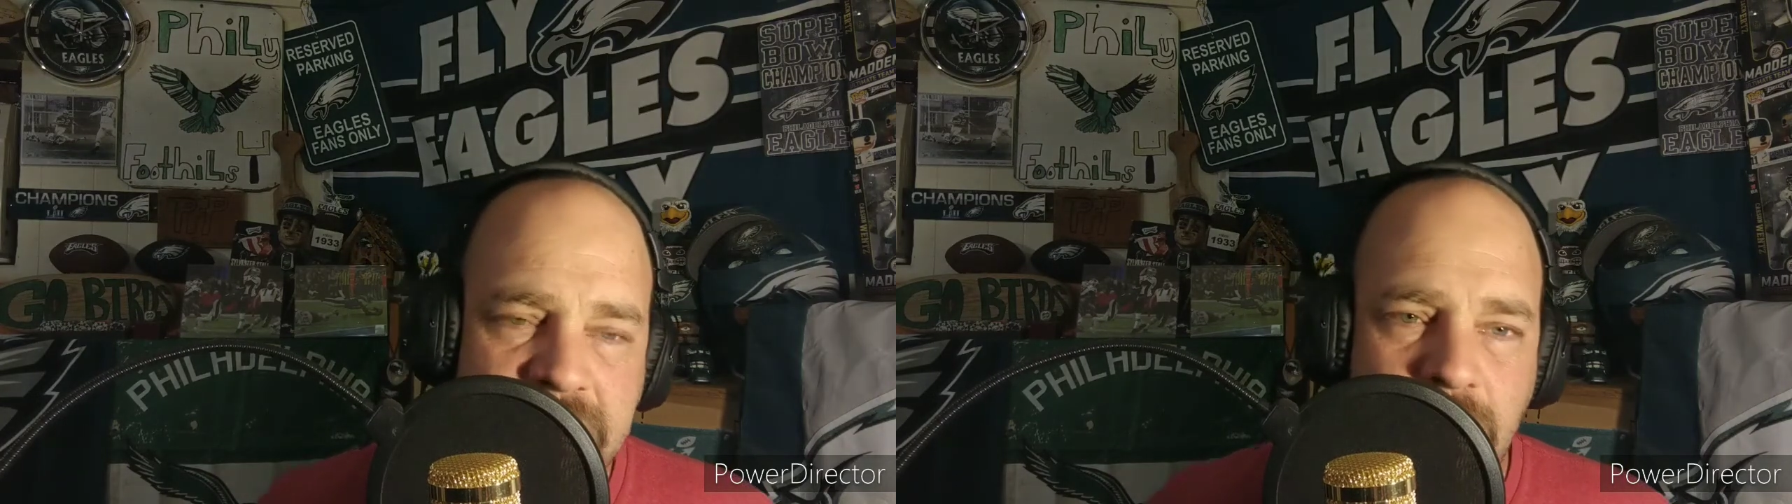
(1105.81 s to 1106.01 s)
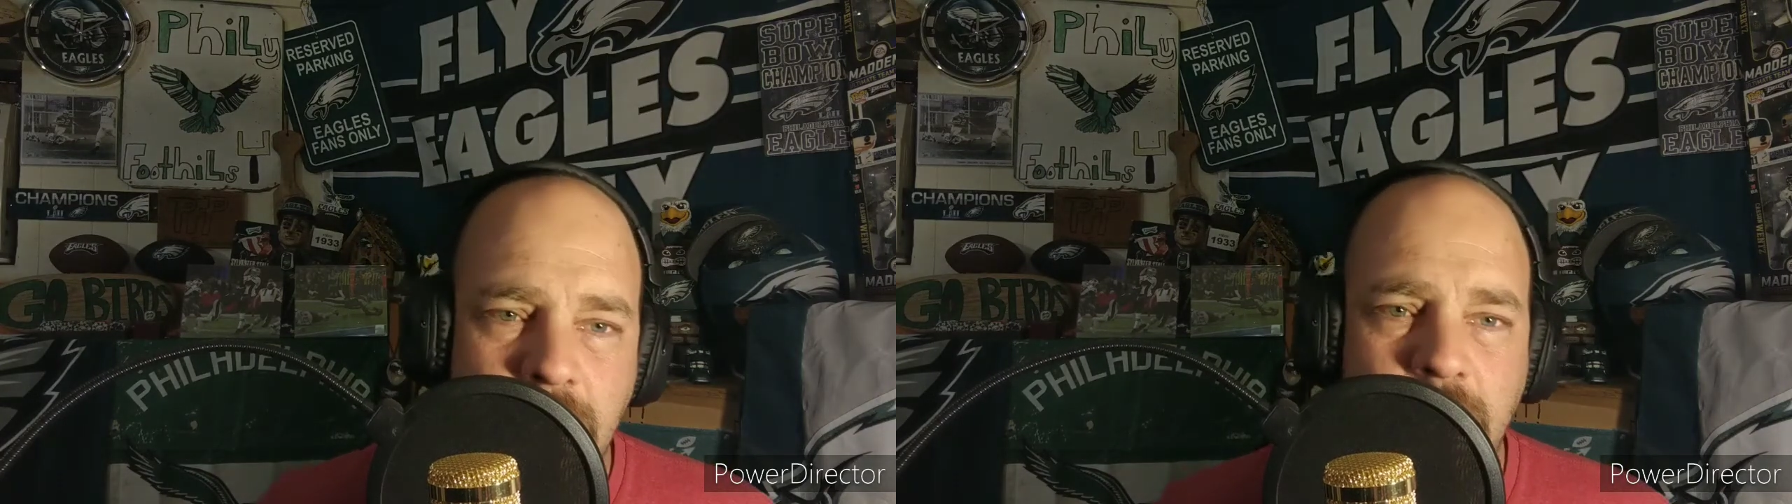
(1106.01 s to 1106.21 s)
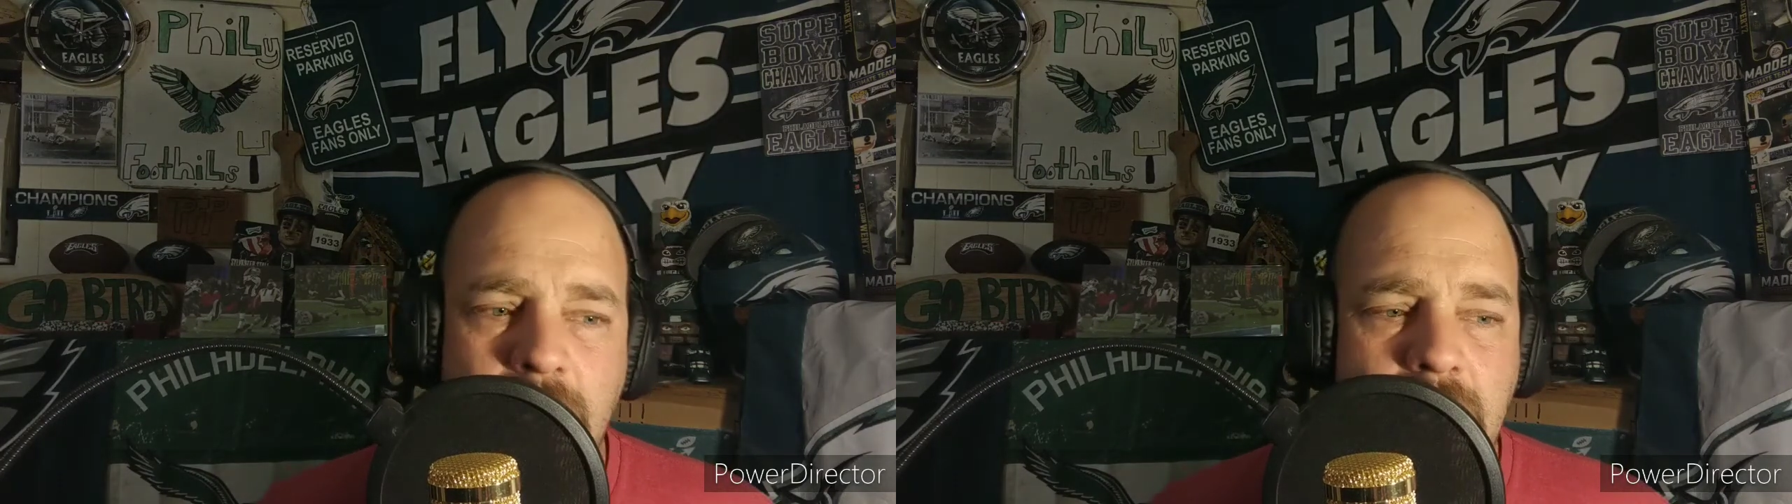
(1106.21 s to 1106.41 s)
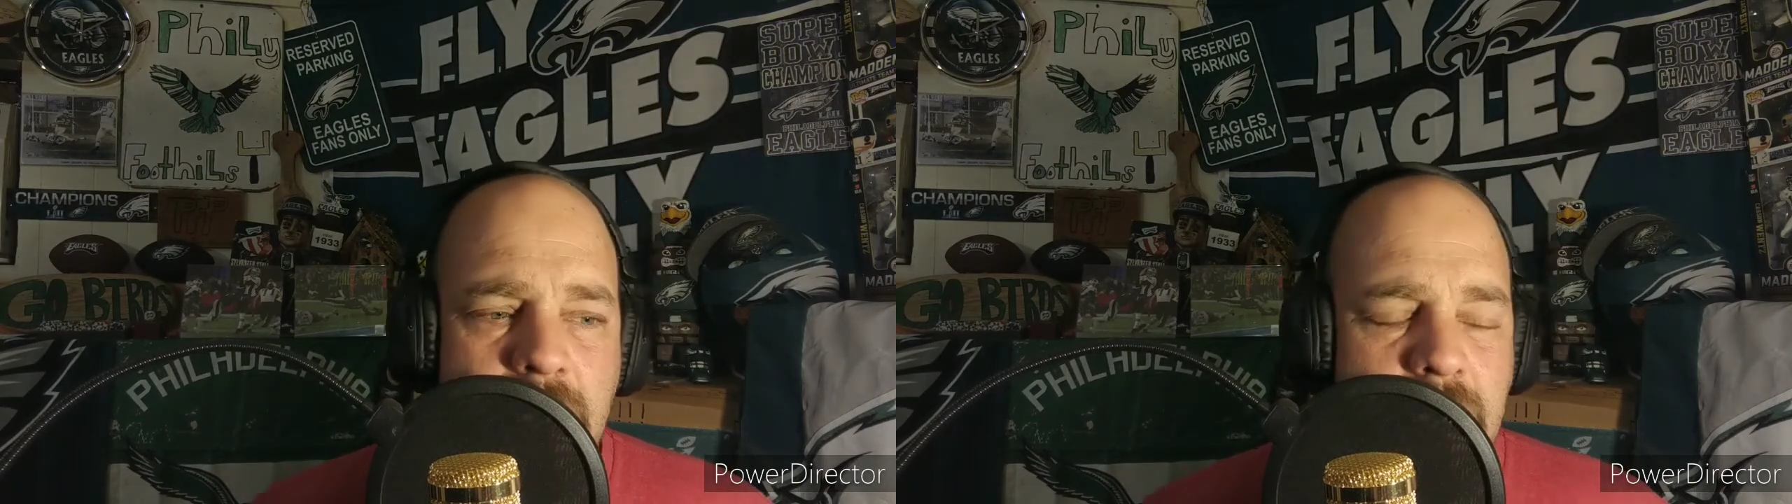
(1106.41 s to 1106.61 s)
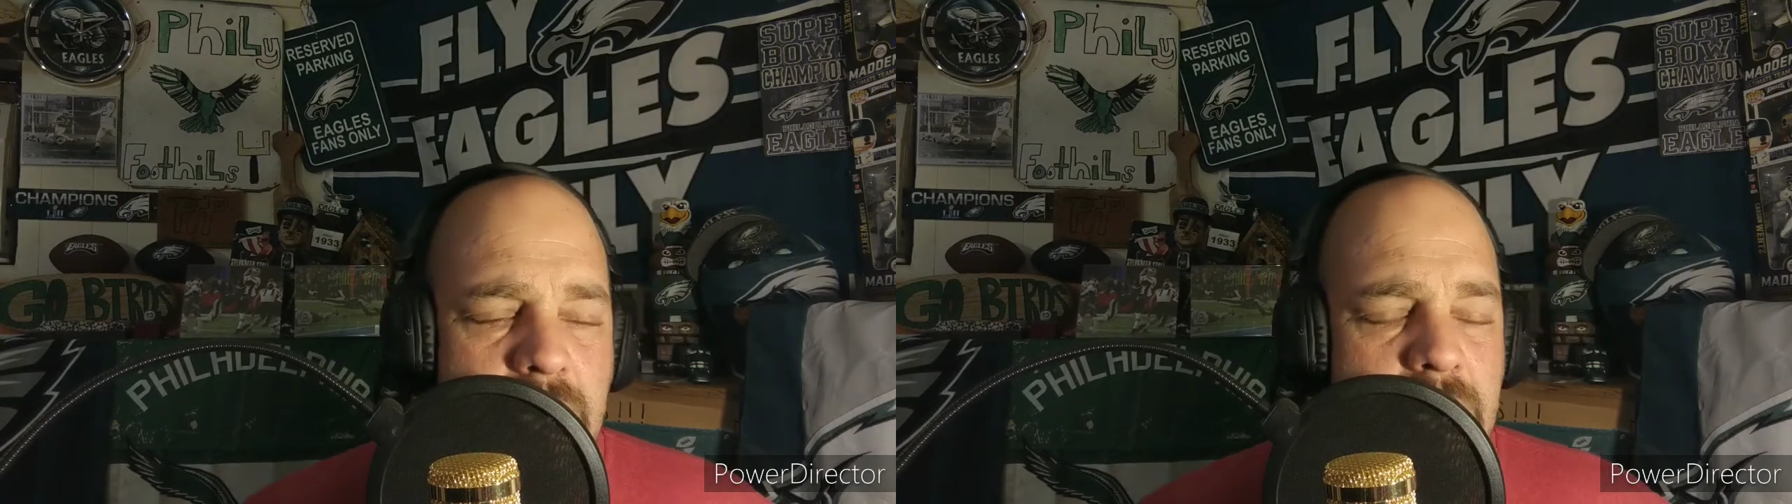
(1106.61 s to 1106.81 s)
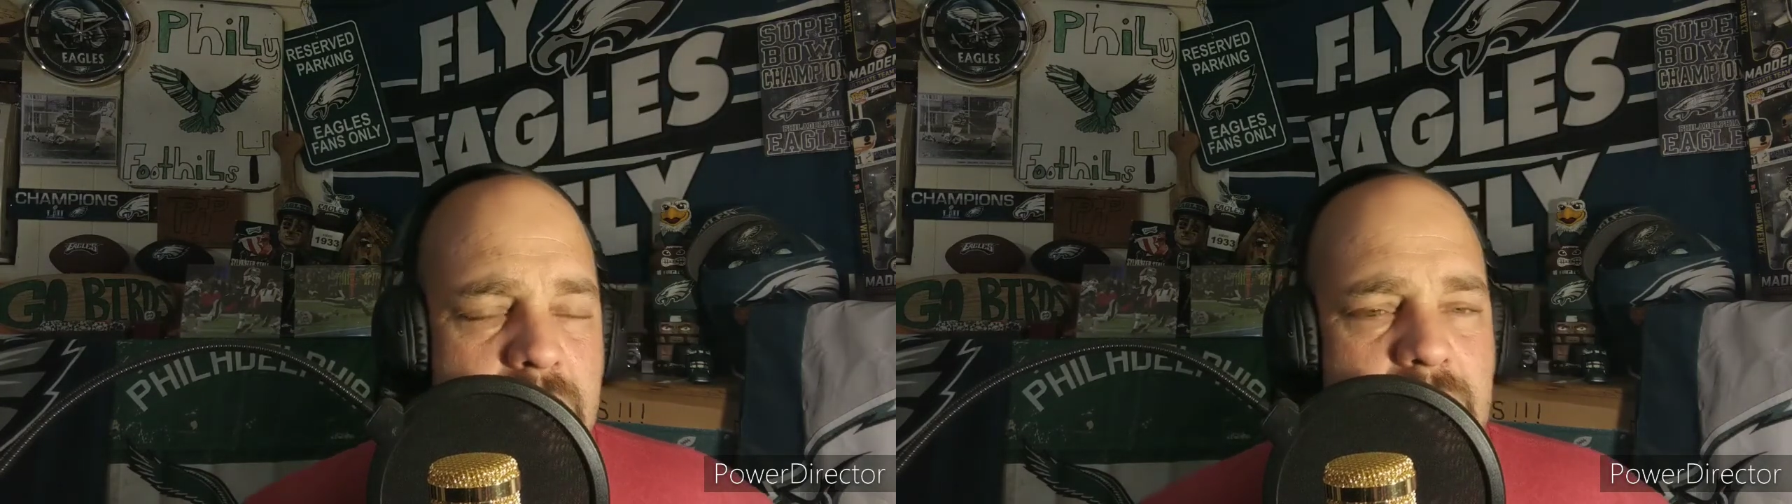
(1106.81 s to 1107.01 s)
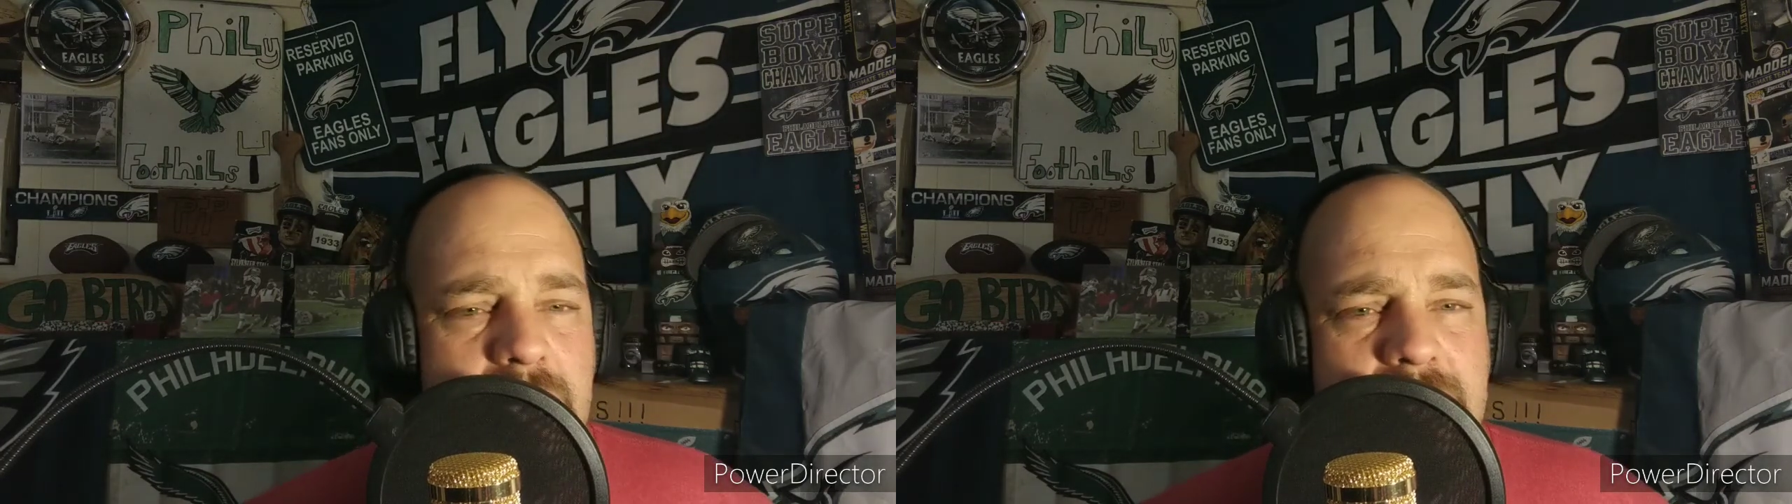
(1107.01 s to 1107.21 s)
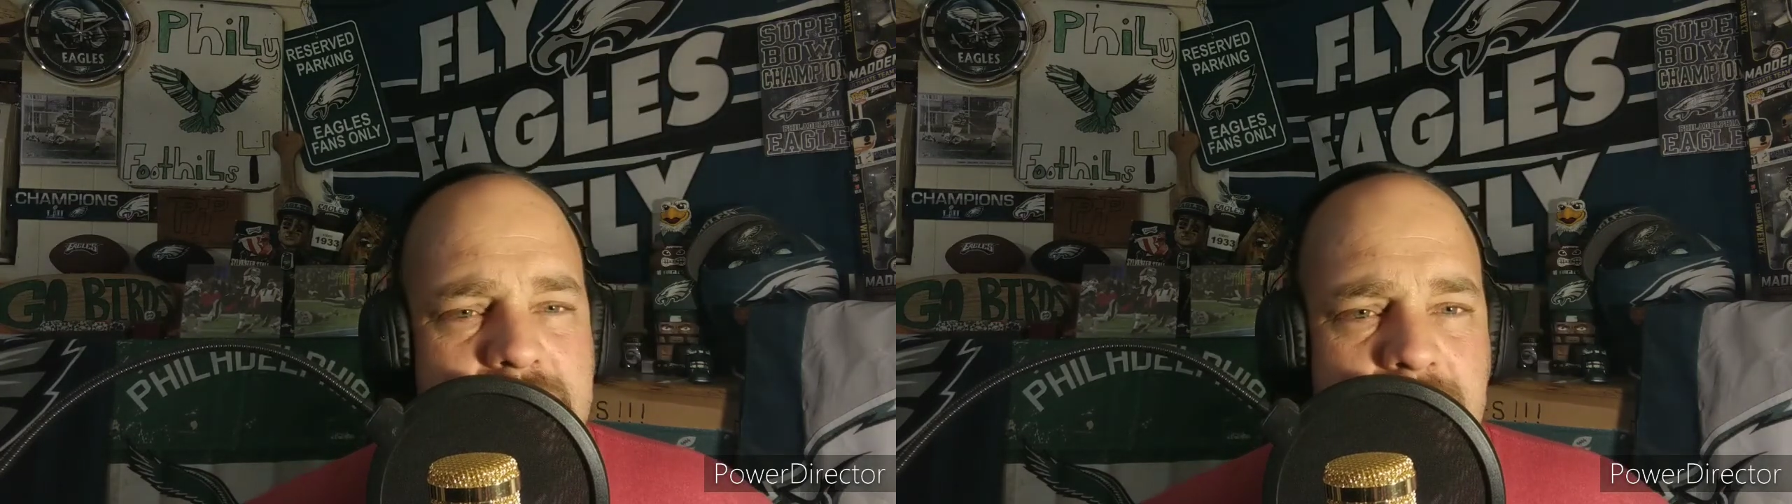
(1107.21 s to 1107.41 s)
So
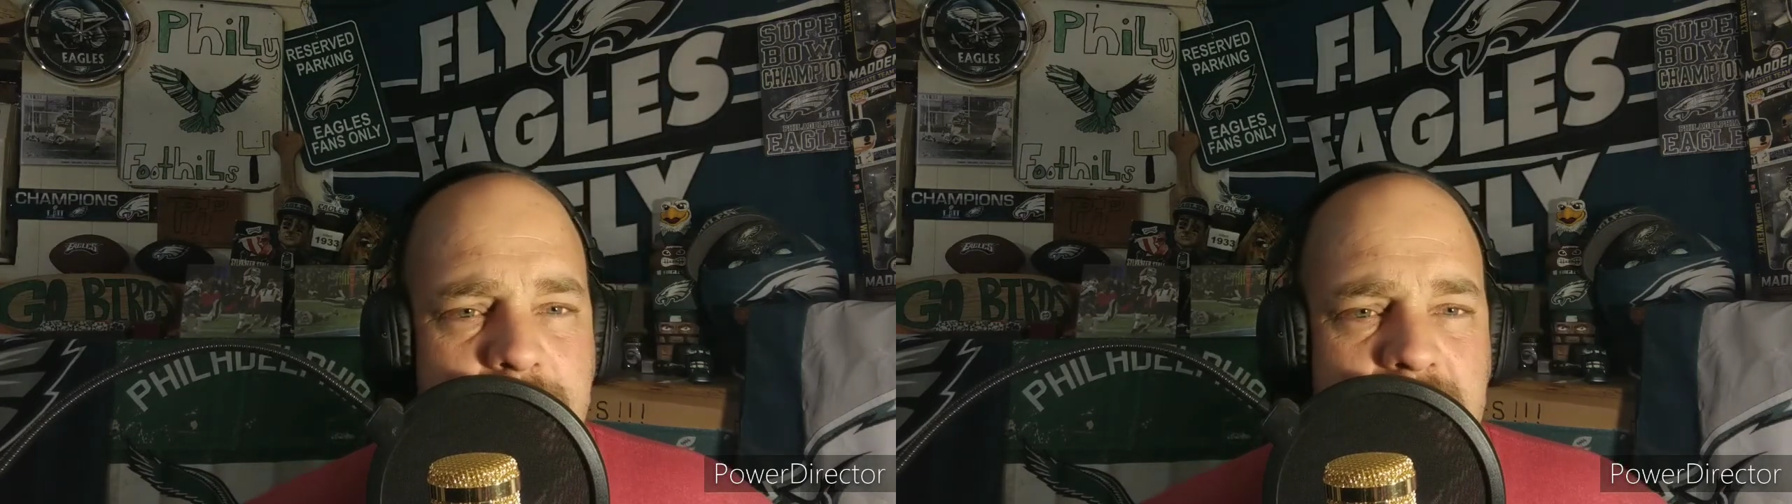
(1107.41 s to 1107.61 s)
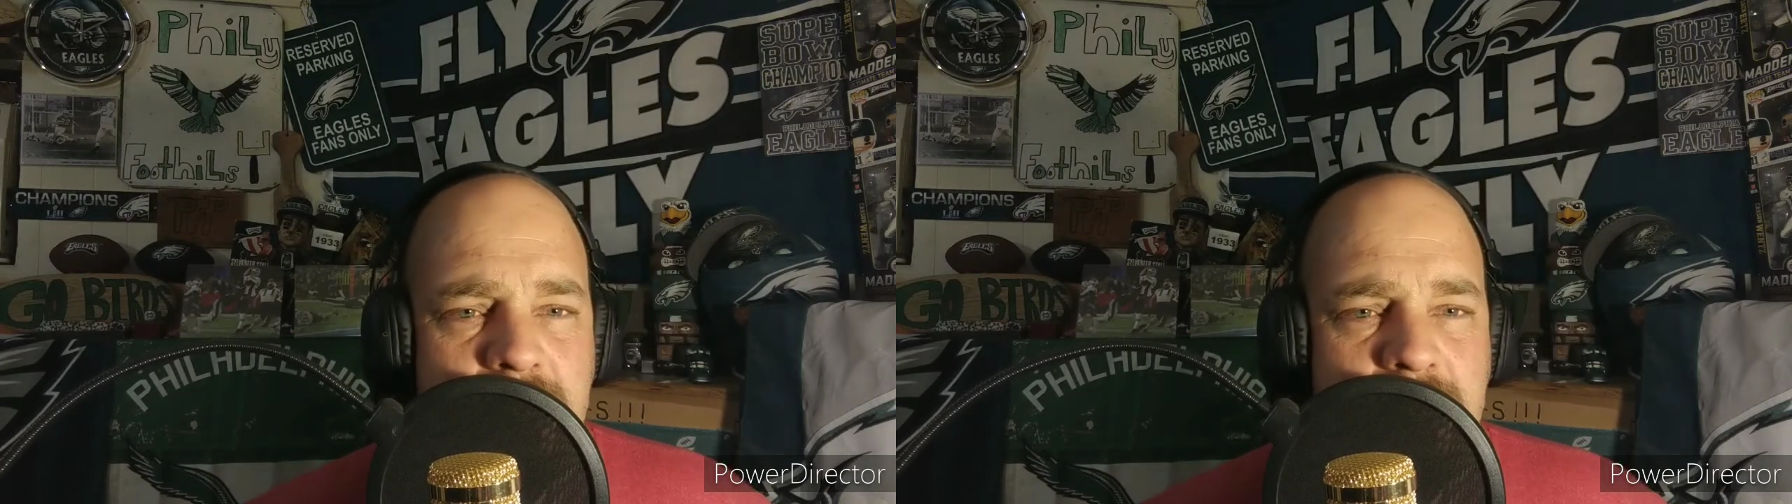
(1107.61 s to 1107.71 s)
it's going to be